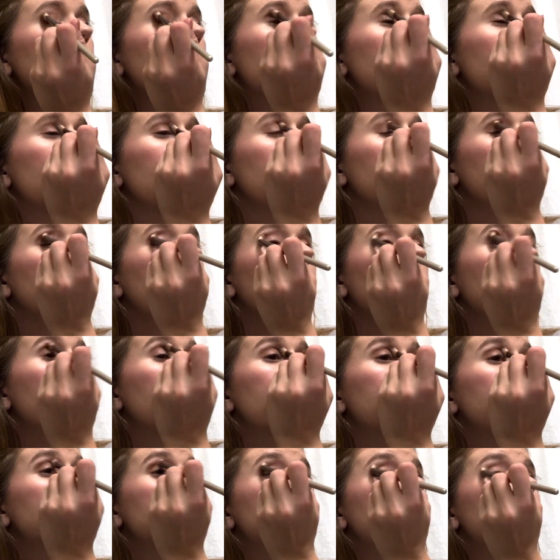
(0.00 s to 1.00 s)

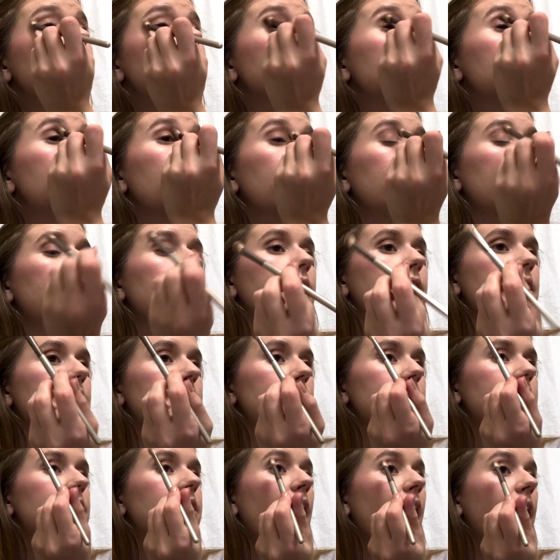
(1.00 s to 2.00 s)
And it's
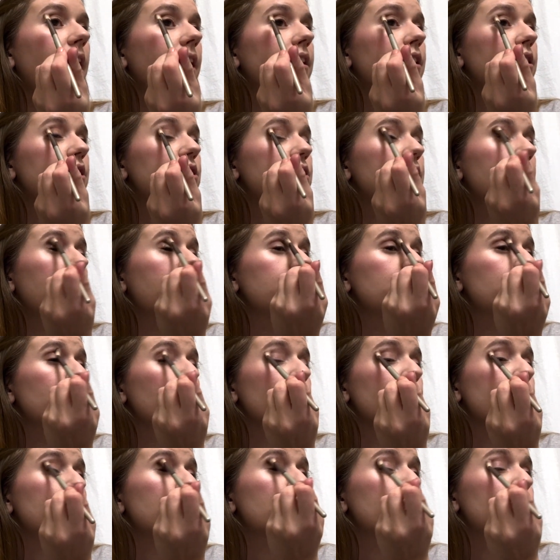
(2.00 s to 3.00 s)
a tighter dress,
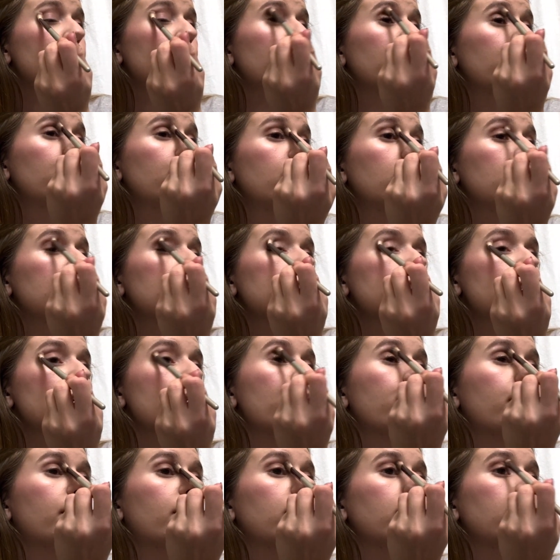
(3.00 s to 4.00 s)
which
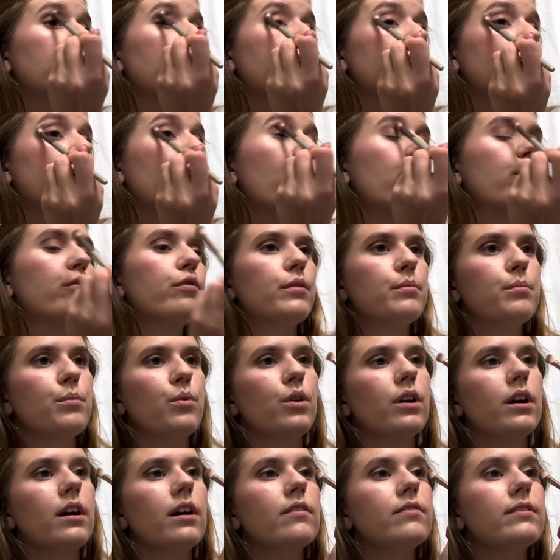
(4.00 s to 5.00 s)
typically I go for
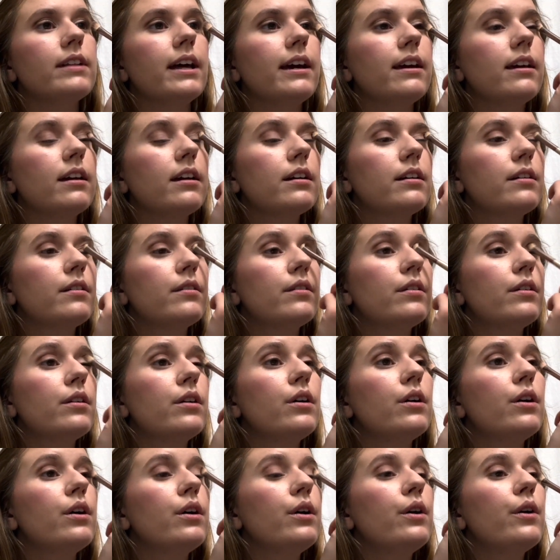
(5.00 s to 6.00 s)
more of like
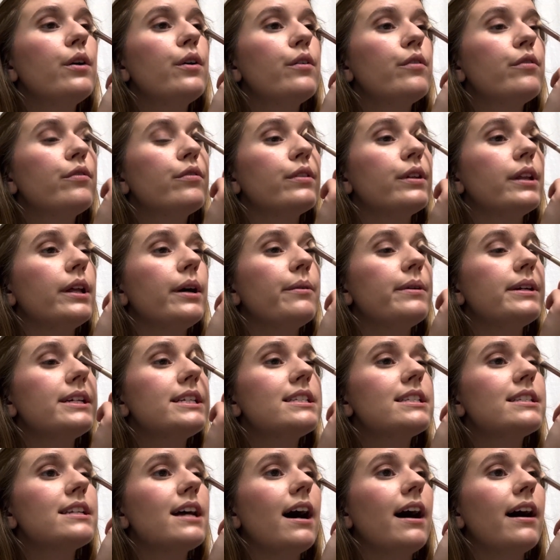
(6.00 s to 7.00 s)
flowy
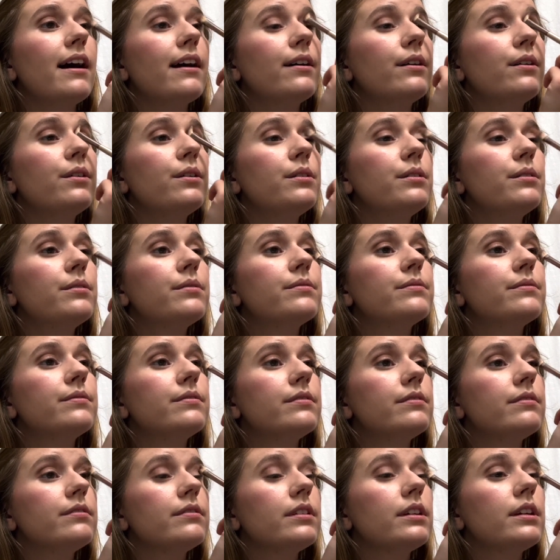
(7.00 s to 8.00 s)
style.
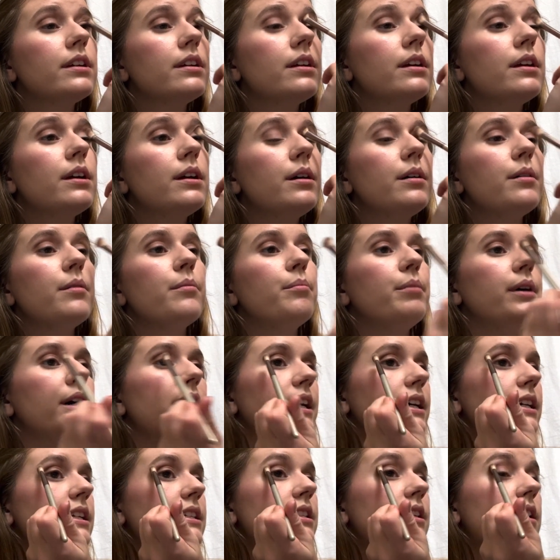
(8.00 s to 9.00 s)

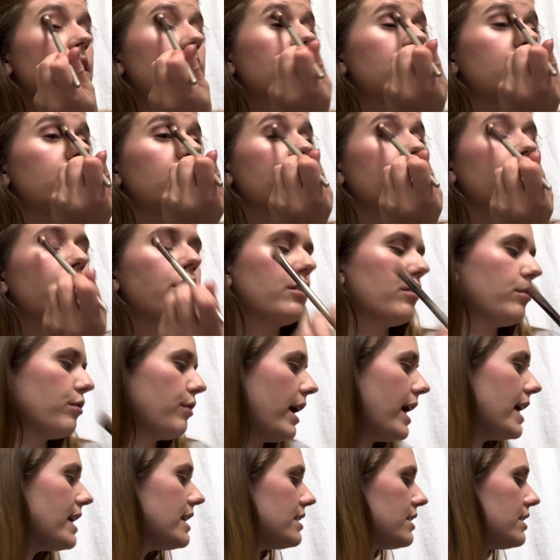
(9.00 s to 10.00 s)
But it's gonna look
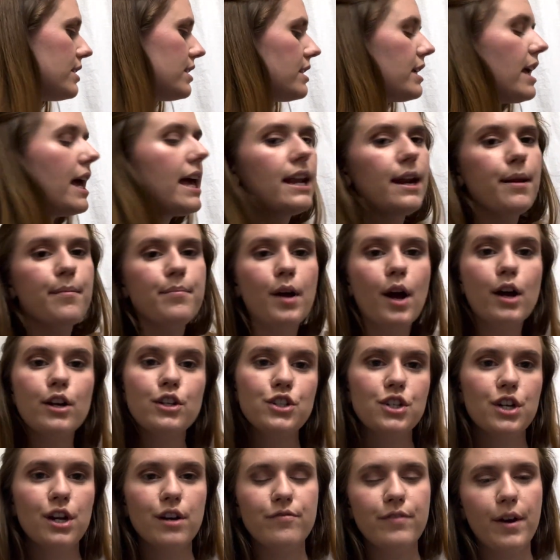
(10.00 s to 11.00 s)
great. And I'm not
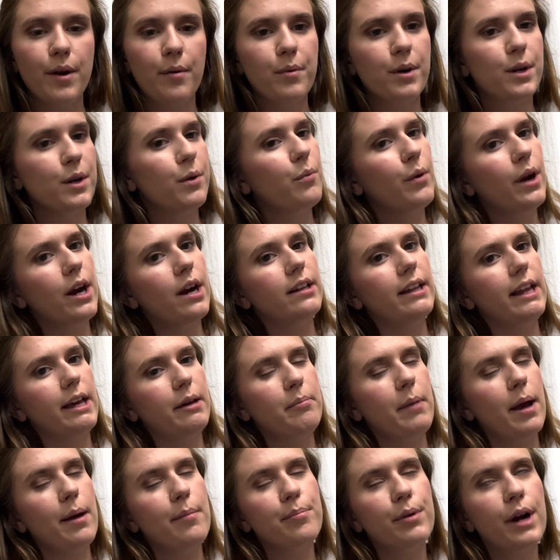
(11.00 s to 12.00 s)
sure if I wanna wear like
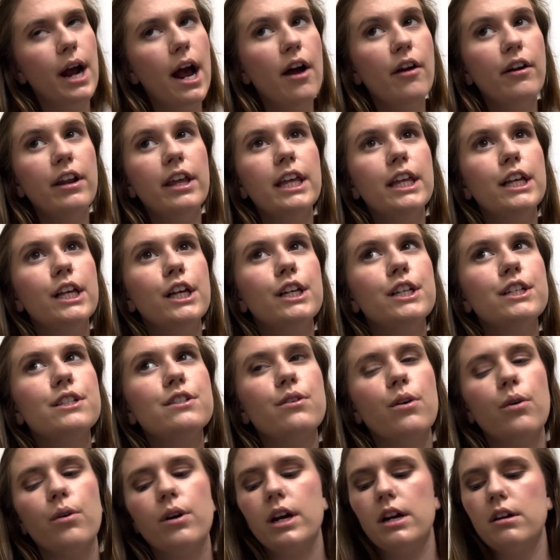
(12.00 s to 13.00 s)
my brown heels
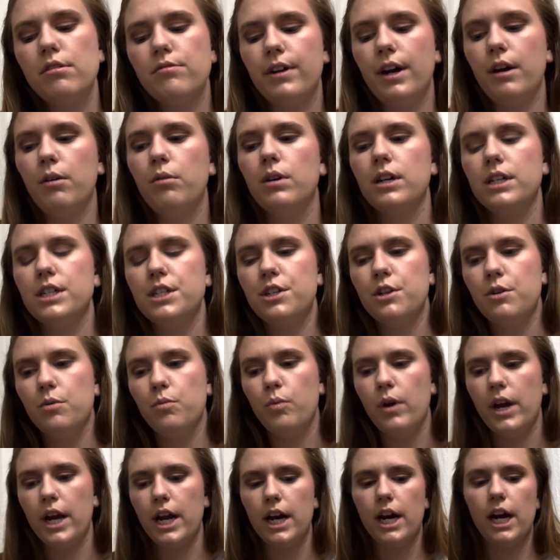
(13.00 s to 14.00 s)
or if I want to
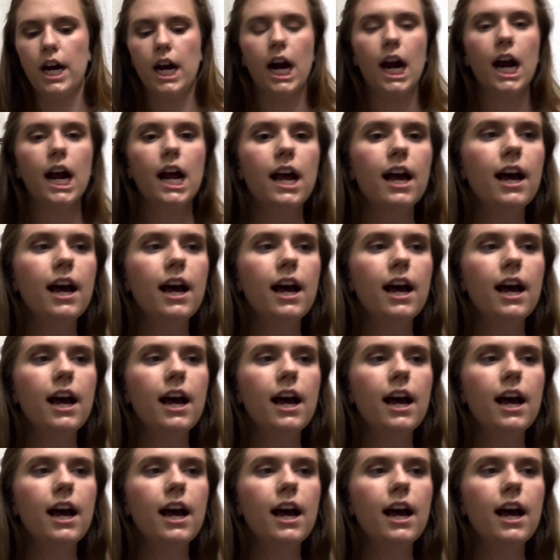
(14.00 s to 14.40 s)
wear